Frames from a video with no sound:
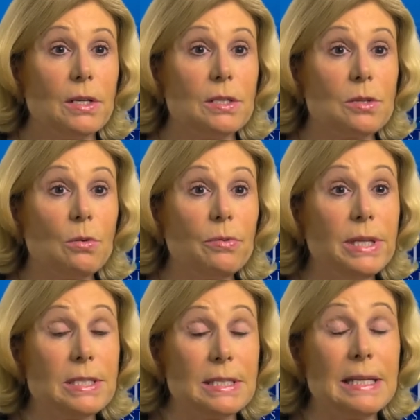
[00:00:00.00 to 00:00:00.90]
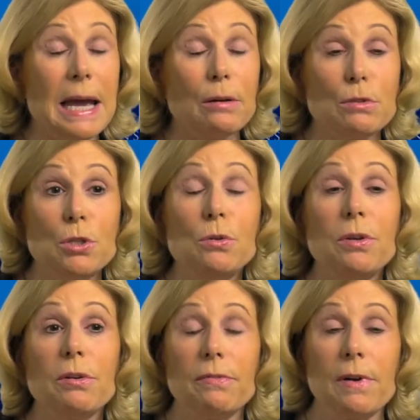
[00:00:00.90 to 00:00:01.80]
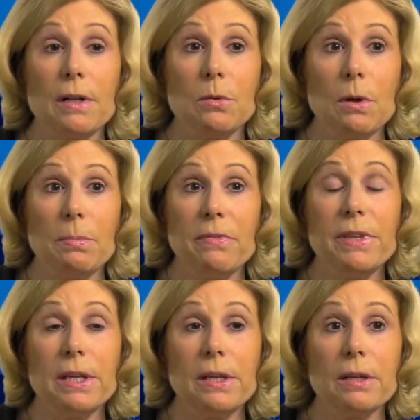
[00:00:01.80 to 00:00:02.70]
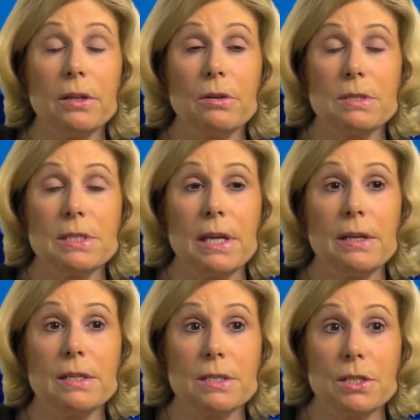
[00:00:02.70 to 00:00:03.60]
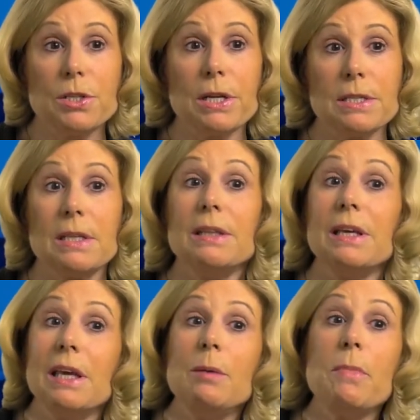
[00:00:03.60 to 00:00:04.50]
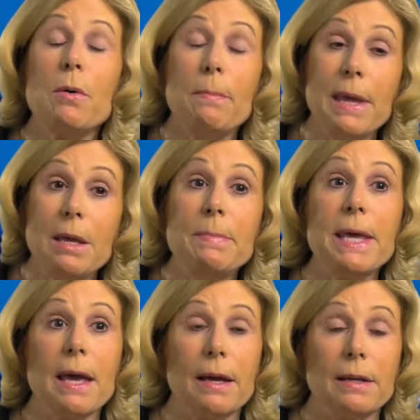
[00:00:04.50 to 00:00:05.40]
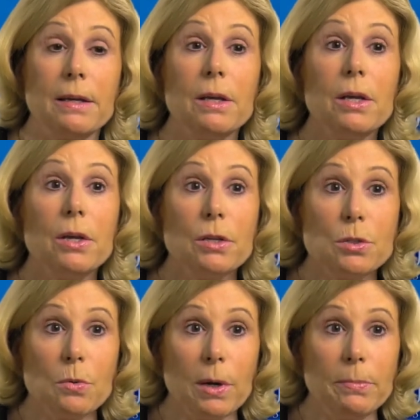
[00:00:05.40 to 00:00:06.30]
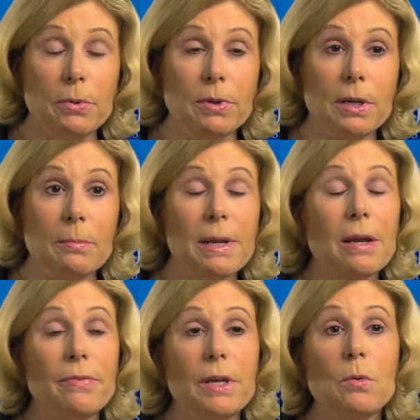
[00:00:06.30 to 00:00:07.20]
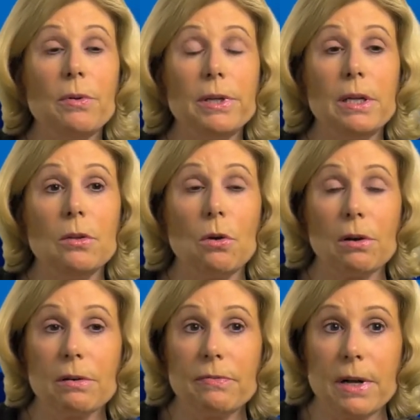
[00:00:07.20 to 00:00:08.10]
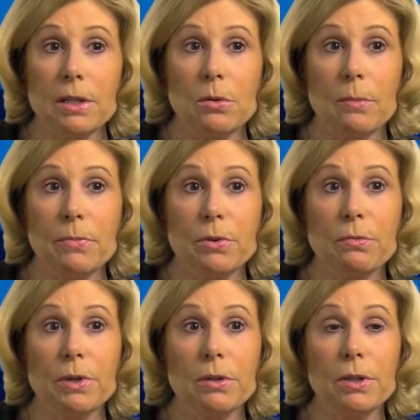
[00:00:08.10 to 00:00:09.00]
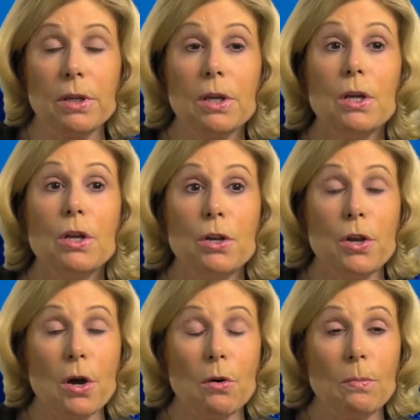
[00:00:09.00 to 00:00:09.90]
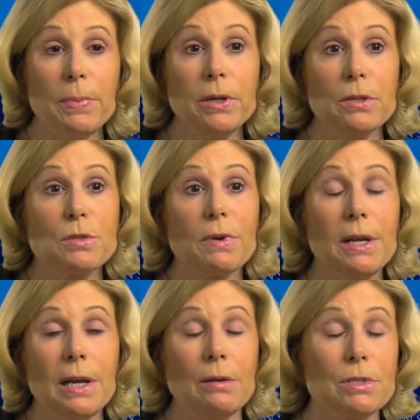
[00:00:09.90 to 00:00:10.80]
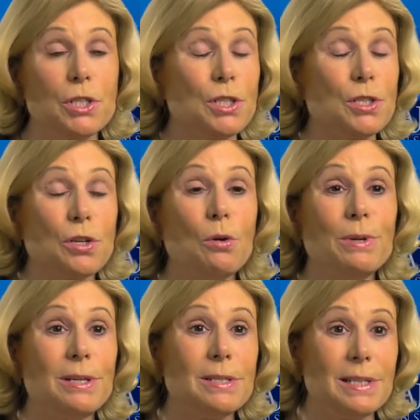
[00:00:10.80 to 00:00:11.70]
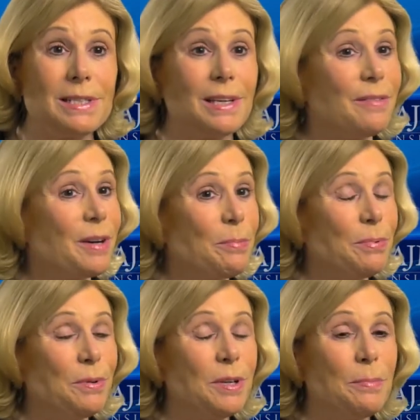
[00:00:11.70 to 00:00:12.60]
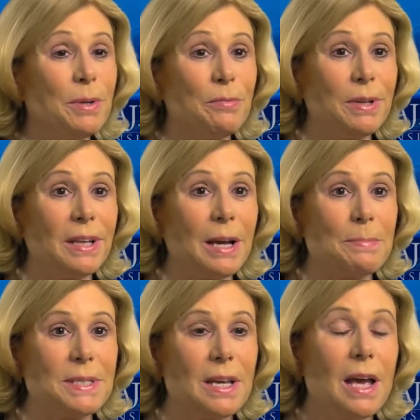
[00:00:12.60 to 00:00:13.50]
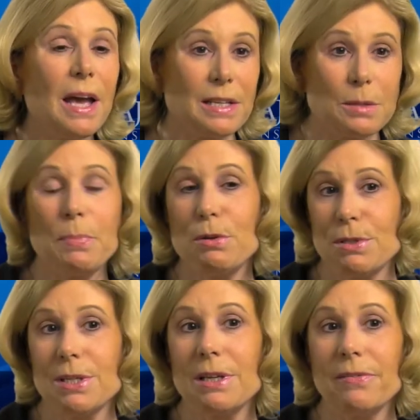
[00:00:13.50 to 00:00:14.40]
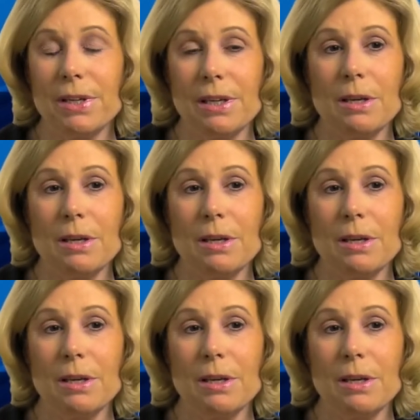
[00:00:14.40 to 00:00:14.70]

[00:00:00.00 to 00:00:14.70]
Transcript: So this now two-year follow-up of the HELIOS data suggests that the chemo may be adding to ibrutinib. And I think we'll need longer follow-up to really know because right now it's just so easy to give ibrutinib in relapse as opposed to giving